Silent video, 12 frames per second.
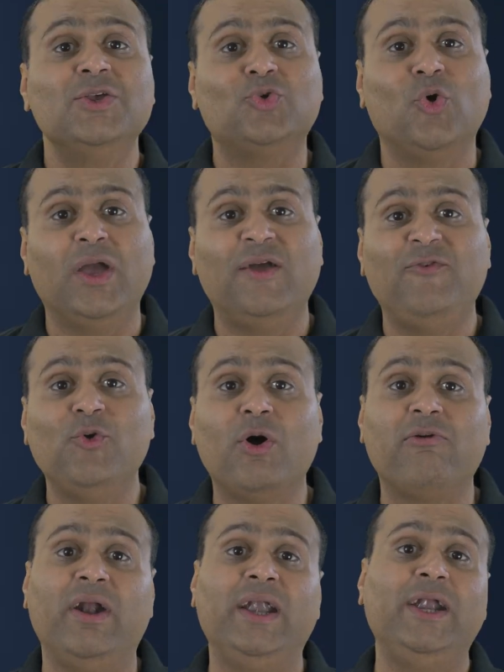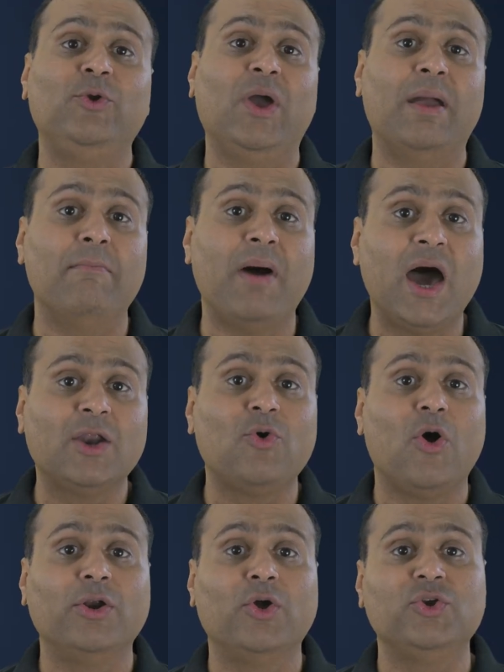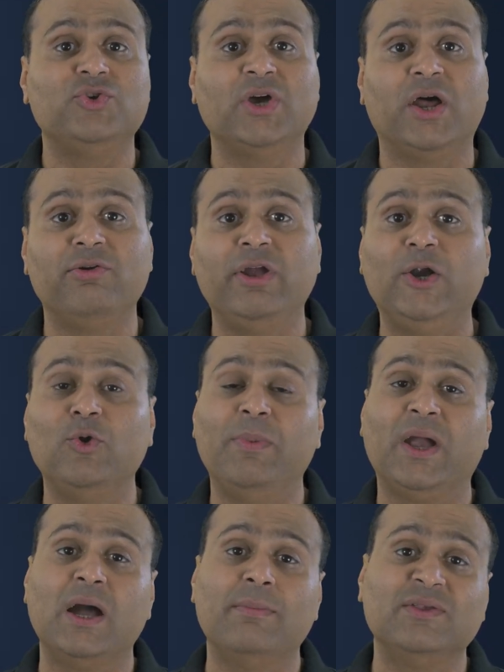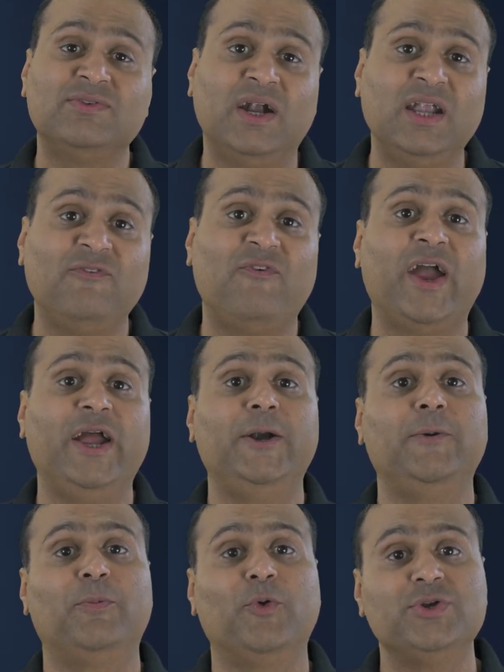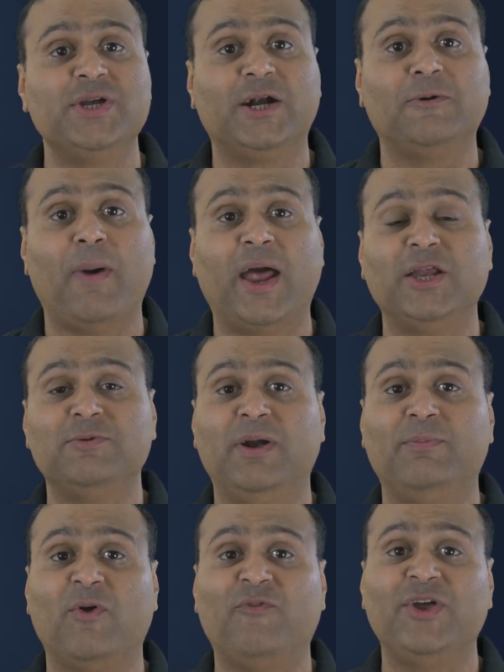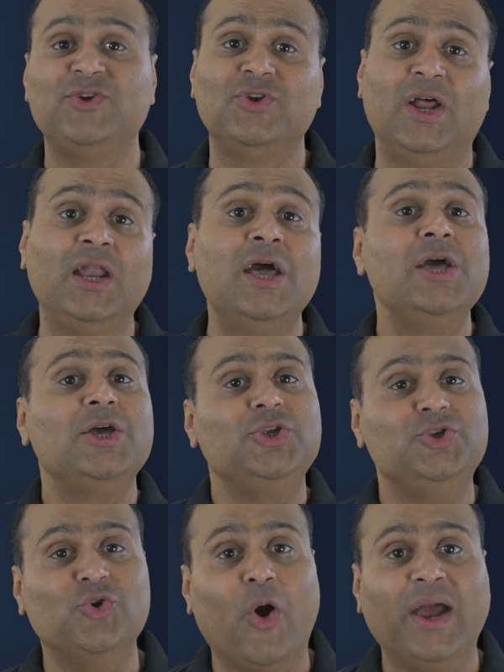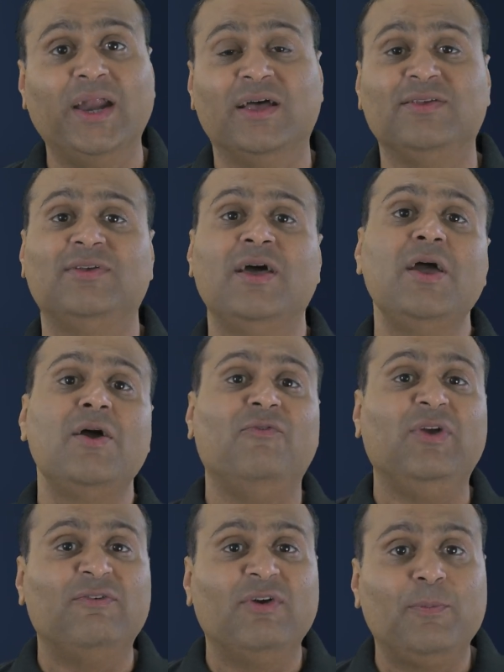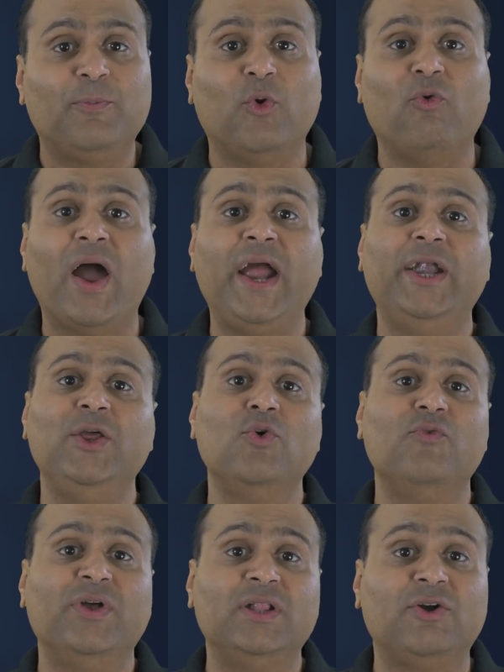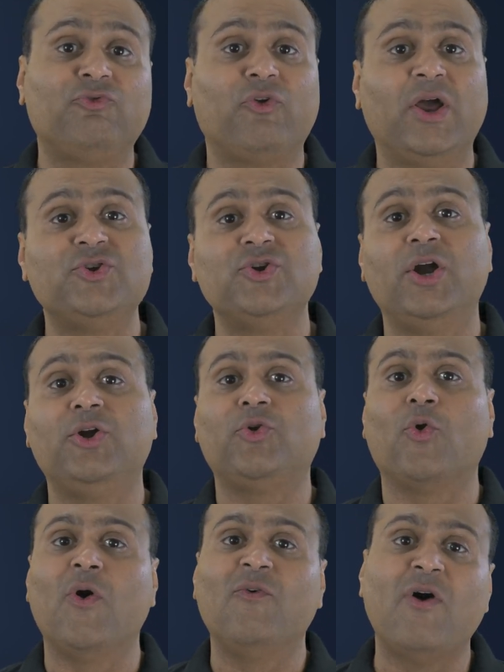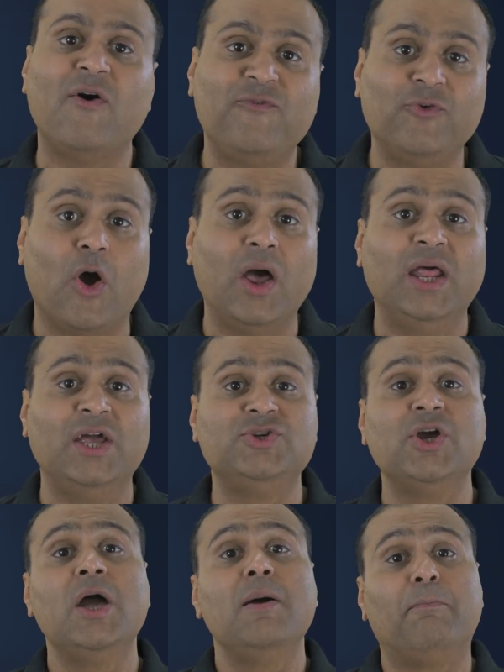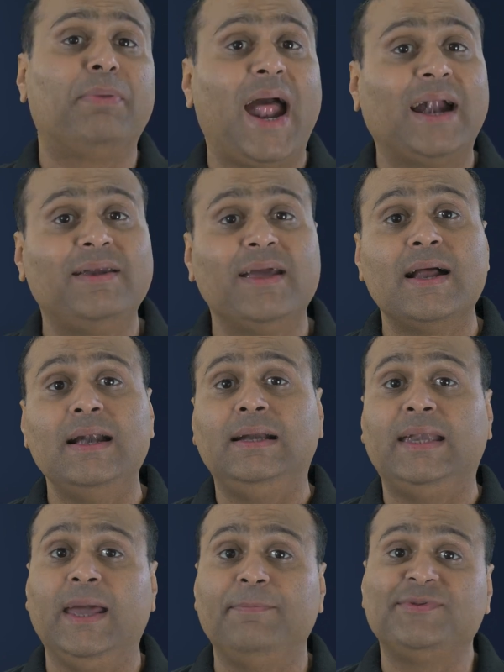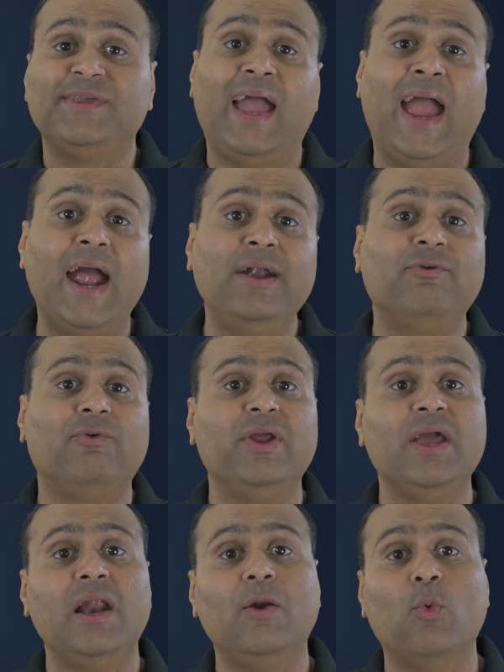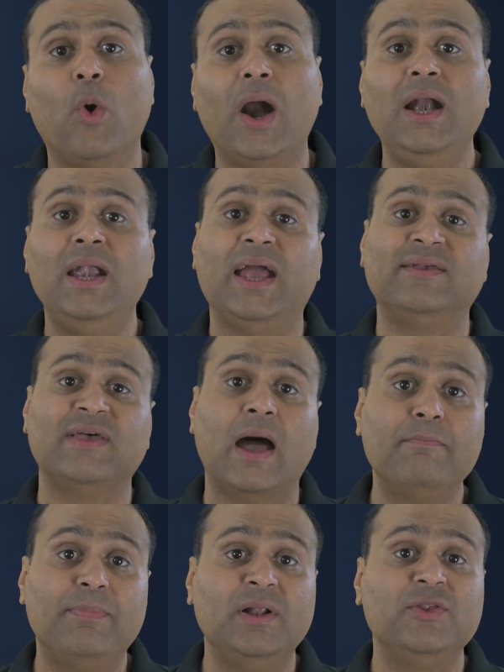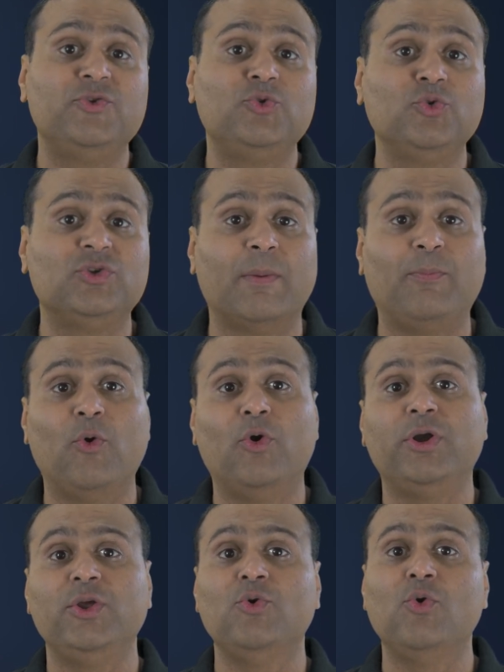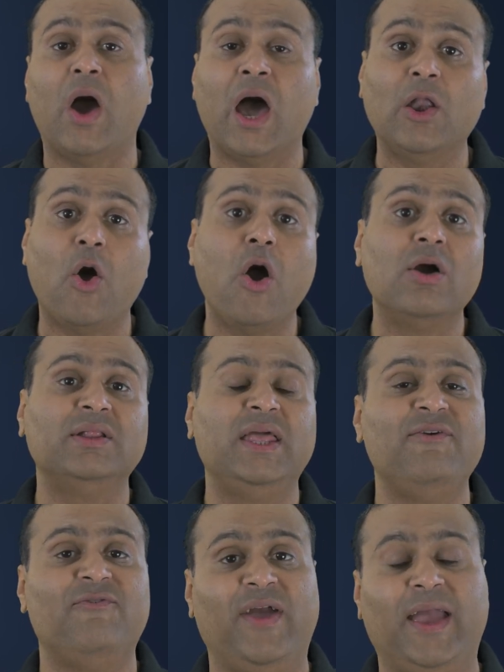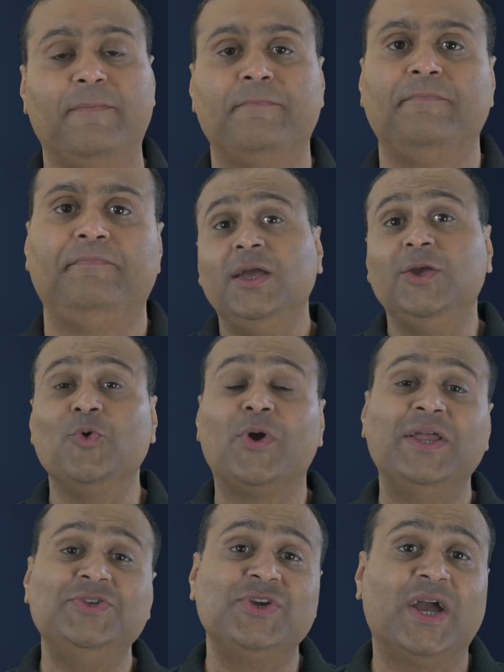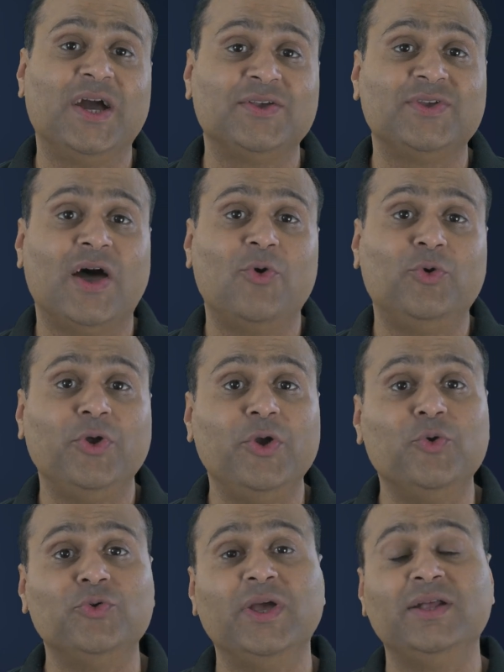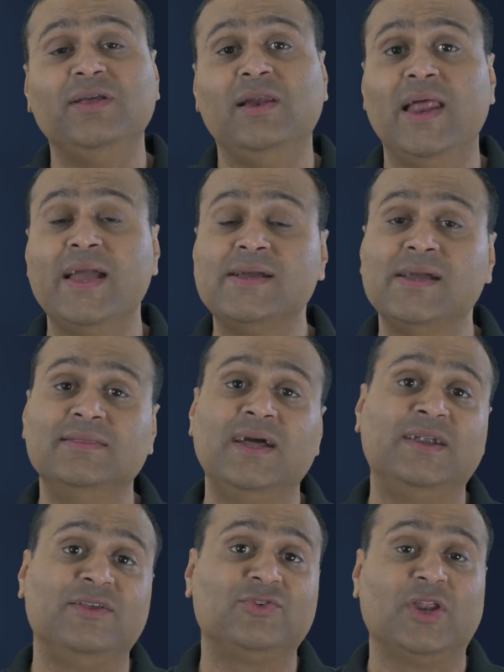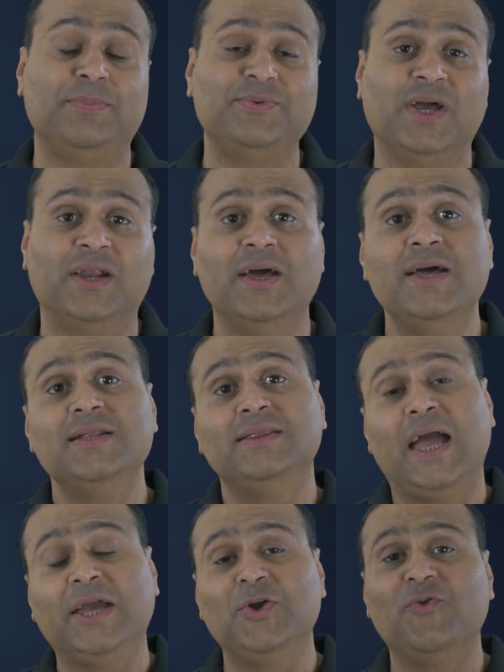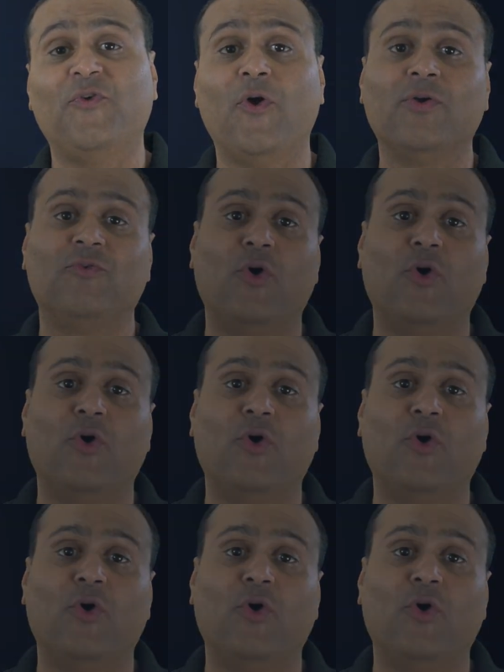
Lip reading: So if you are ready to embark on your journey to become a certified project management professional, join us. We will provide you with a treasure trove of knowledge, practical tips, and real-world examples to support you along the way. You can check us out using the link in the description. Thank you for